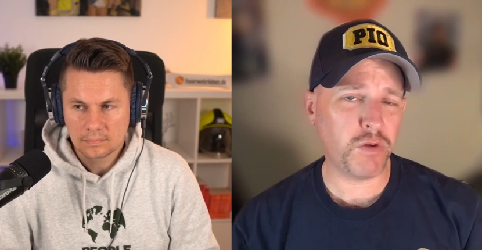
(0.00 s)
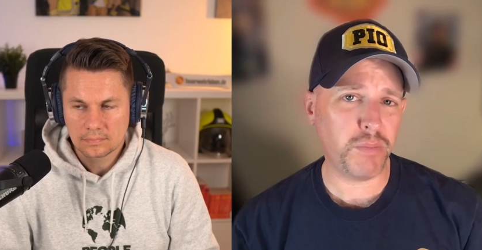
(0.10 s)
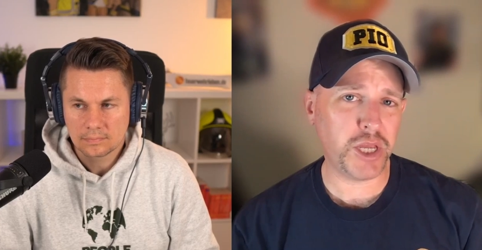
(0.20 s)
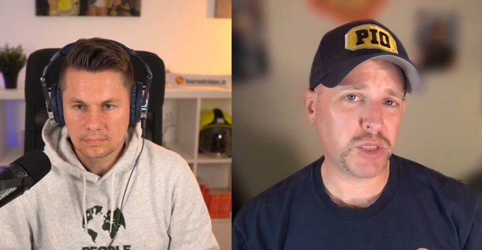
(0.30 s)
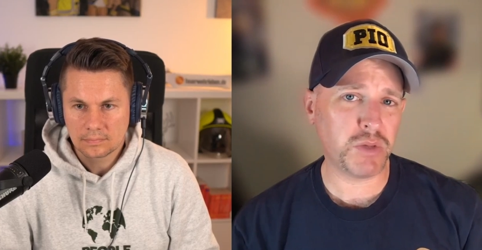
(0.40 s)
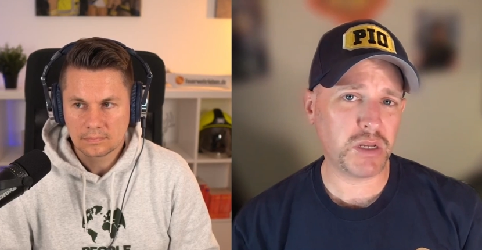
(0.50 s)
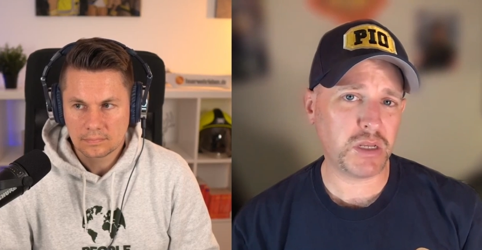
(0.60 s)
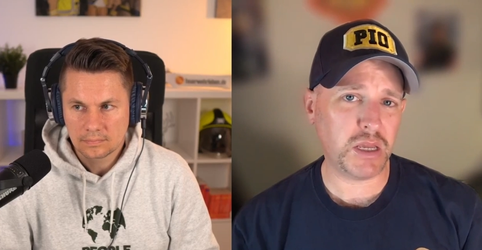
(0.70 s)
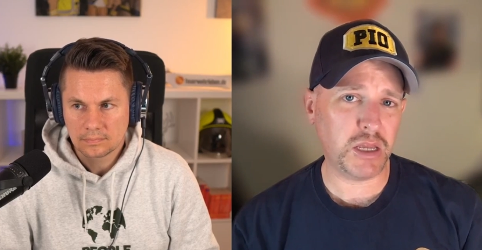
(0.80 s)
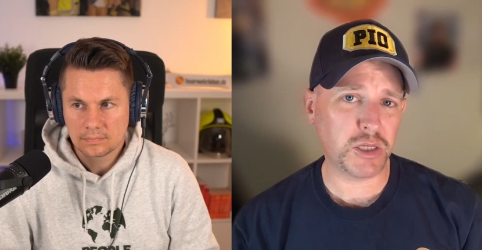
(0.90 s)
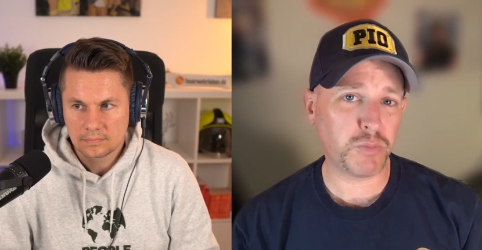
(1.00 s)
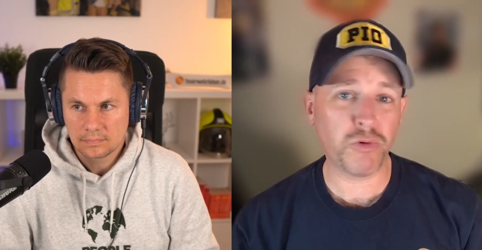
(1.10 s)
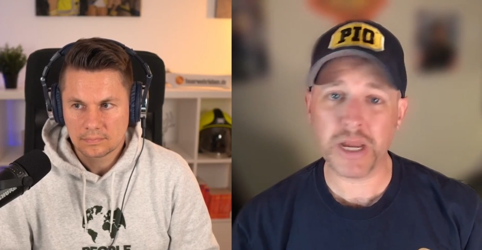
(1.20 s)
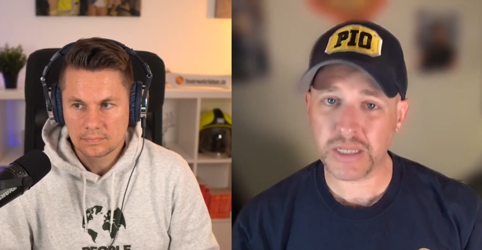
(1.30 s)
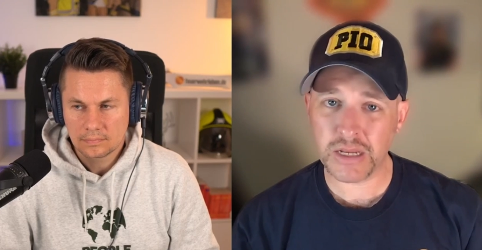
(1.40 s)
Speaker 1: a basement is
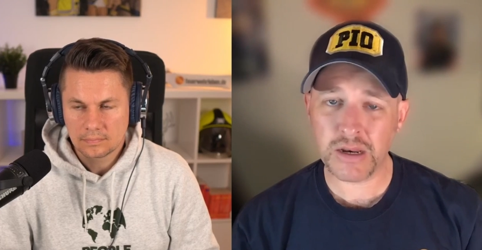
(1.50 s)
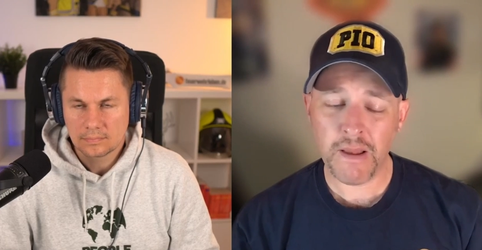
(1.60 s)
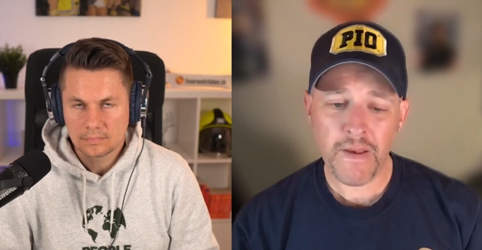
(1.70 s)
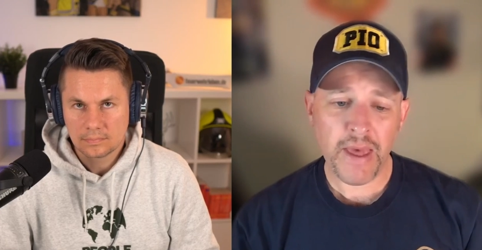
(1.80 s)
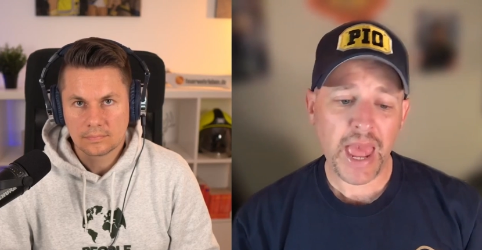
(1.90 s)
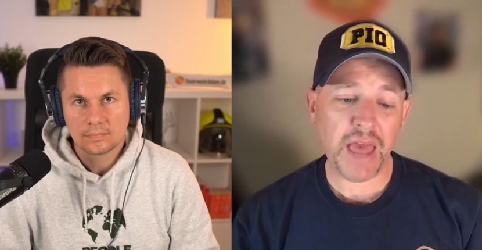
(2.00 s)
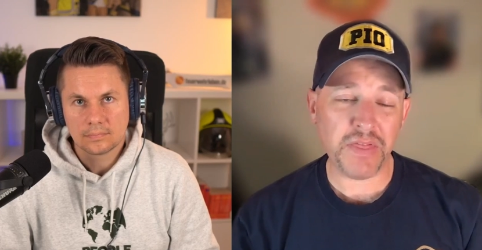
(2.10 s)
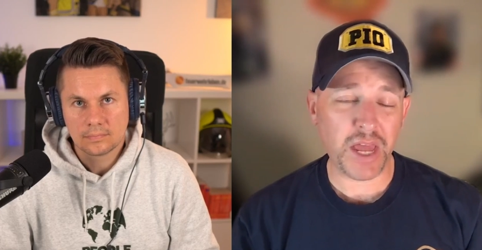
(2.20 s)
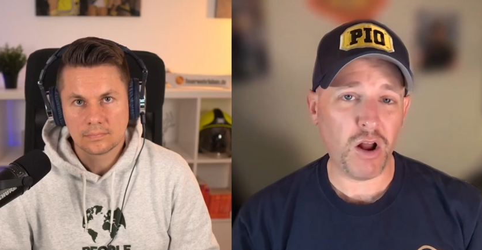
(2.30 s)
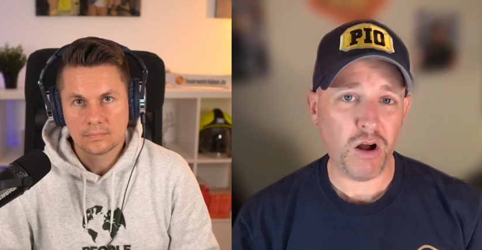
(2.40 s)
present and then